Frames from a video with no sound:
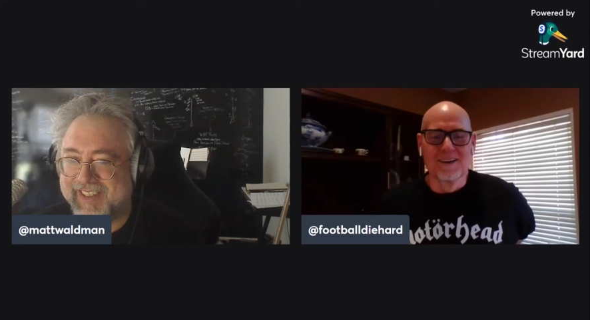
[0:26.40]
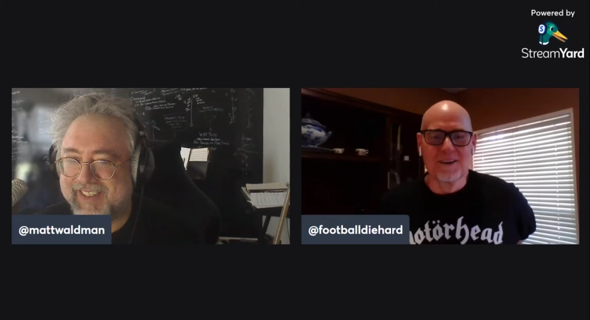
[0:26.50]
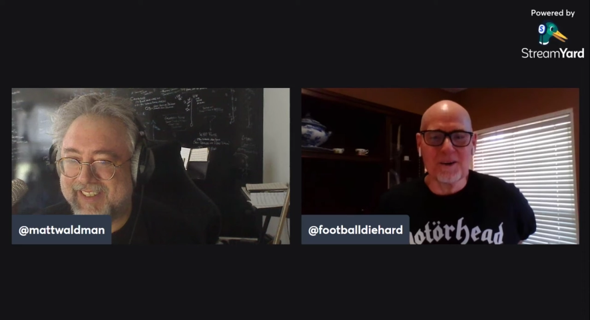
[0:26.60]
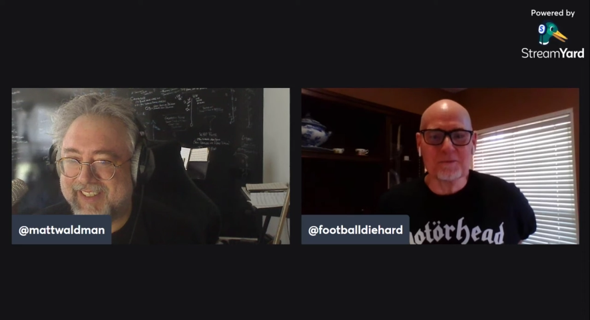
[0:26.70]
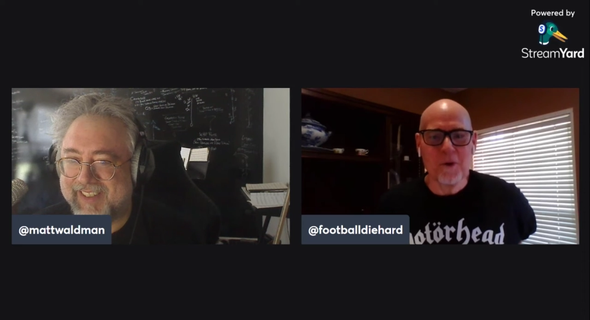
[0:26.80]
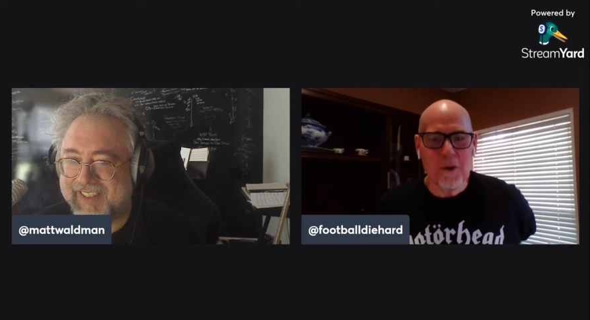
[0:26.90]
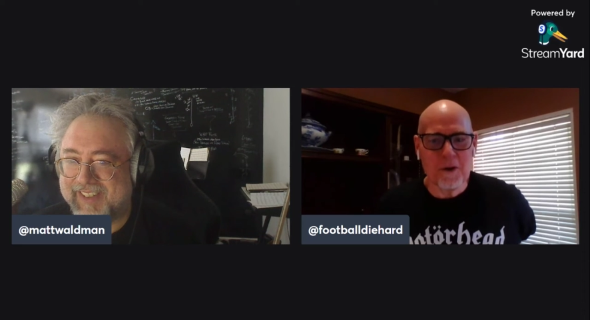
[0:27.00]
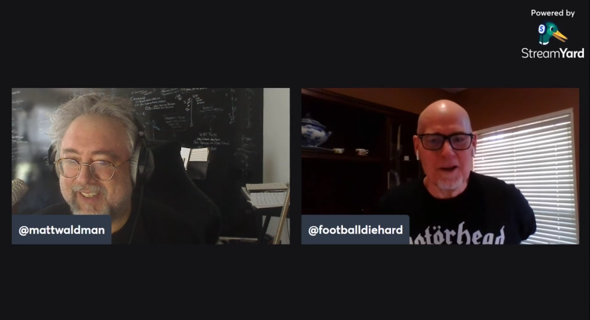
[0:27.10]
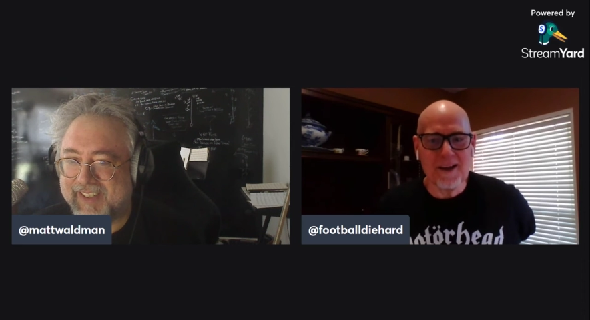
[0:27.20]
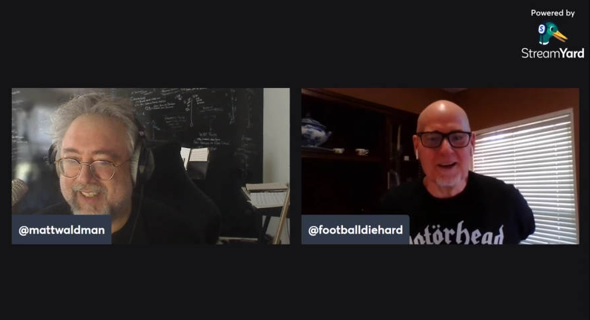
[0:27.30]
Speaker 1: Good
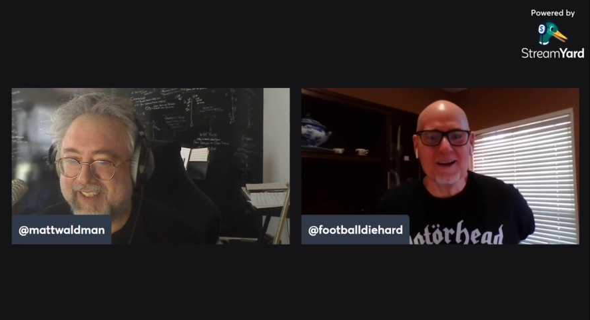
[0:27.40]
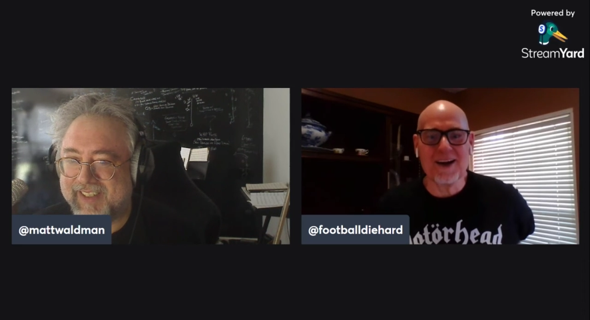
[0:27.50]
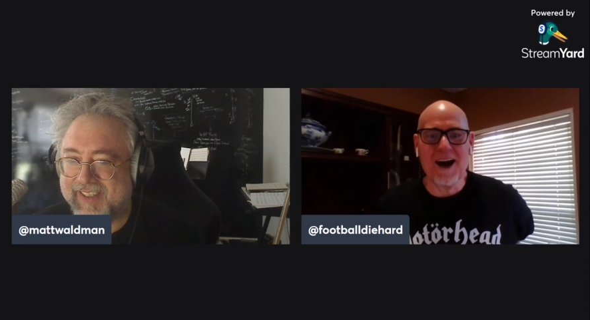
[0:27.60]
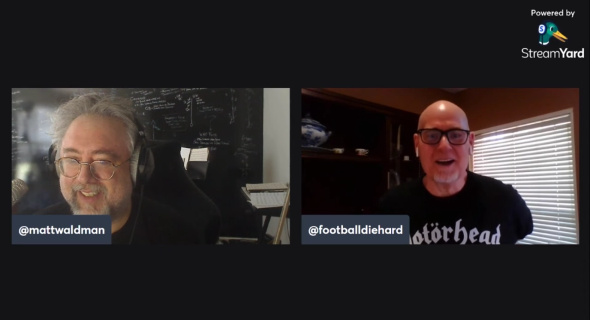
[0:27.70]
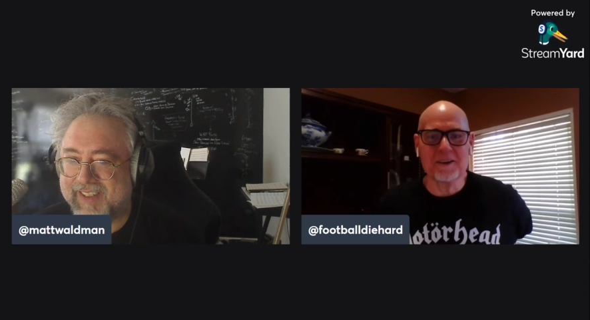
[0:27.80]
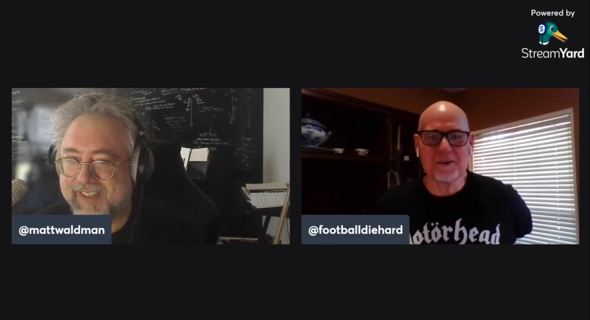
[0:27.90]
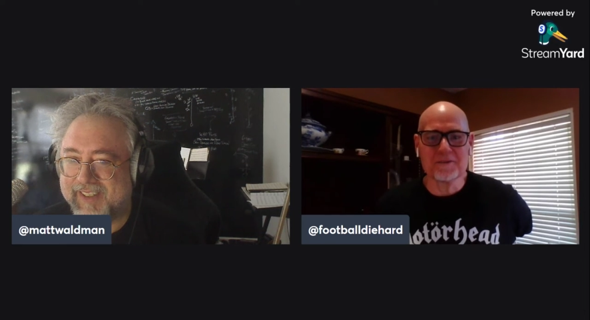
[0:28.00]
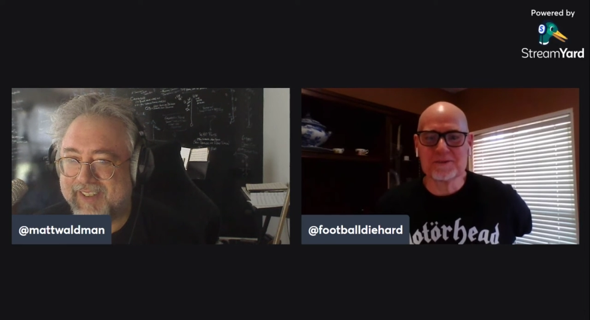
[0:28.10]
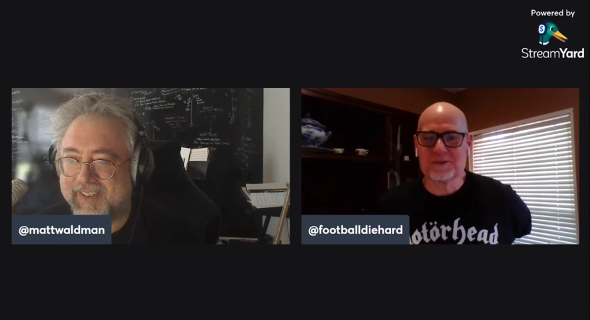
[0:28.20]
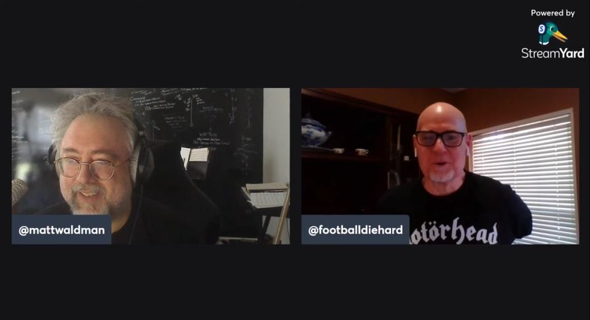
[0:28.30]
morning, kind
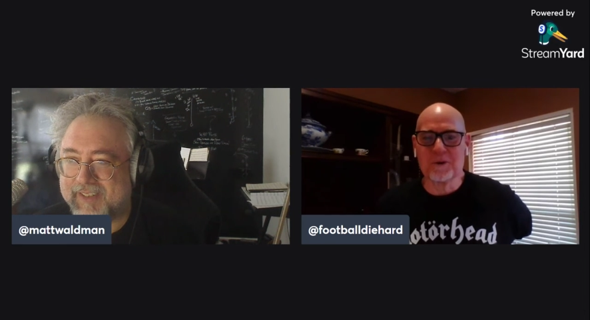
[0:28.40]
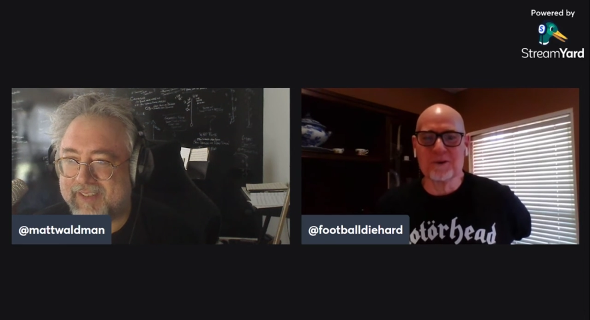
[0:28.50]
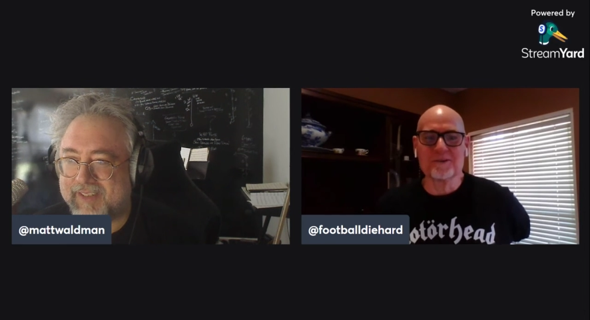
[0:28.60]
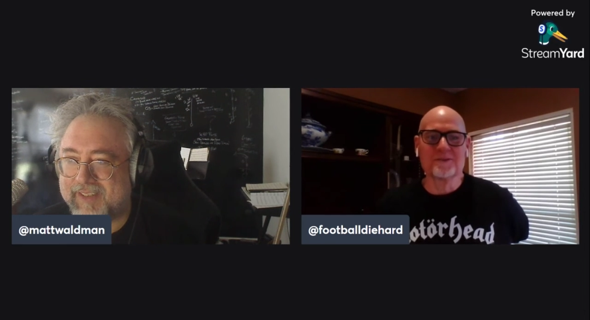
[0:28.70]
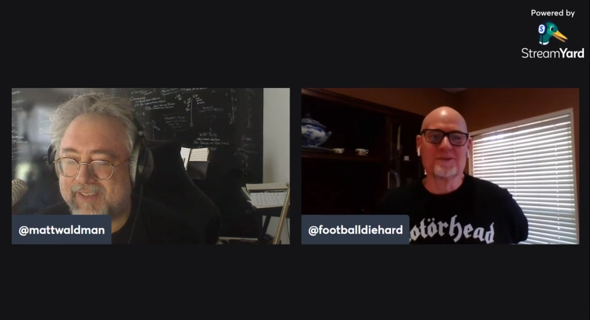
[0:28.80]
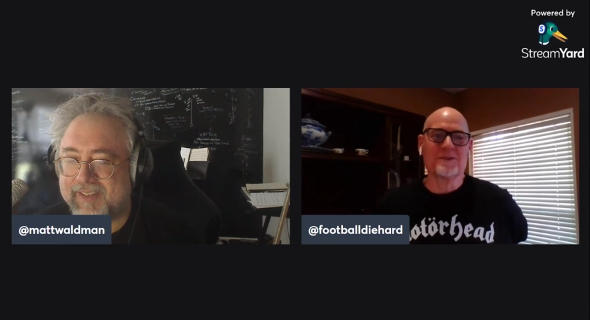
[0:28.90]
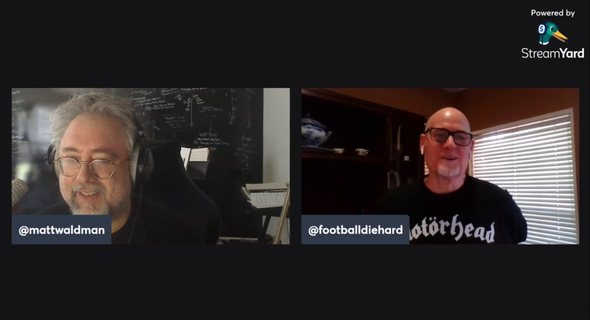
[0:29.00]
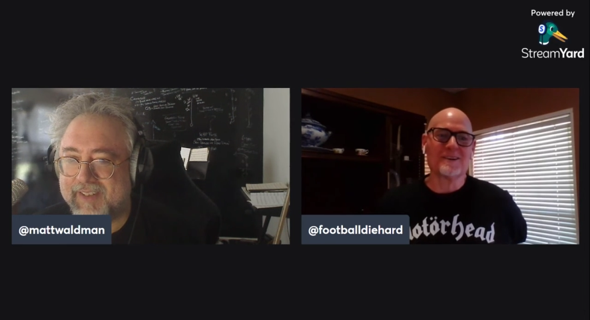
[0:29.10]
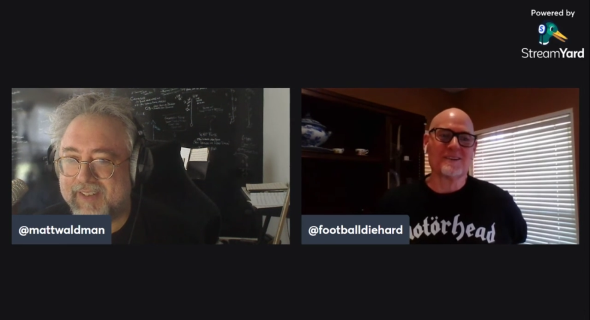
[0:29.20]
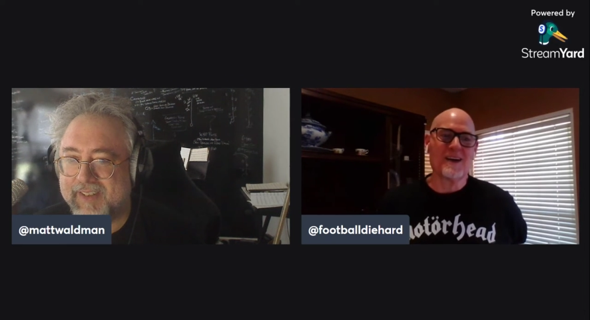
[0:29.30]
of, sort of,
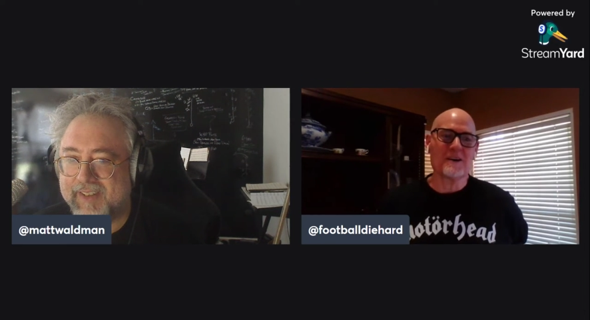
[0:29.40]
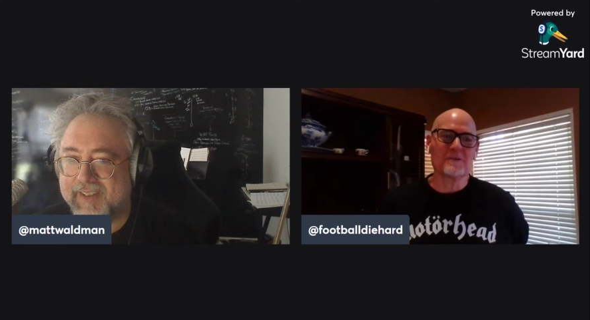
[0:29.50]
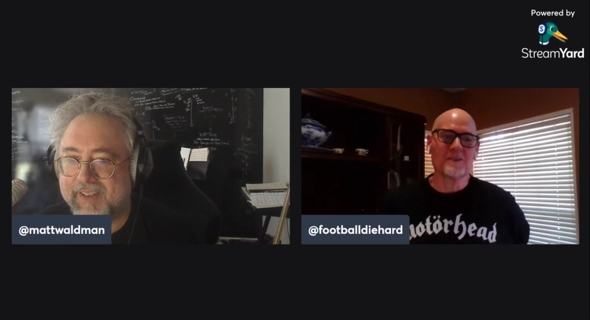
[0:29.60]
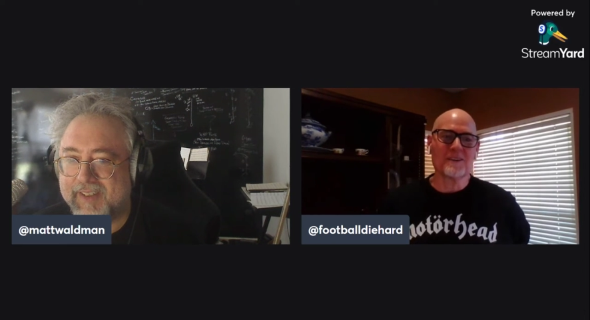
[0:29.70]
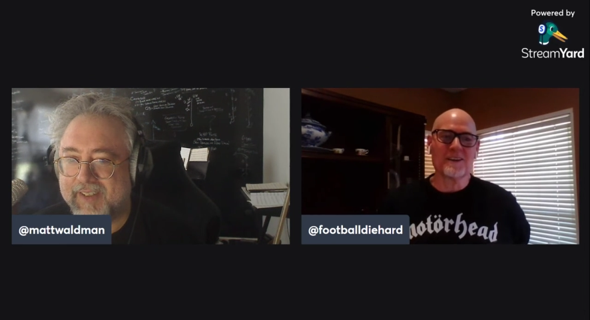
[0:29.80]
not really.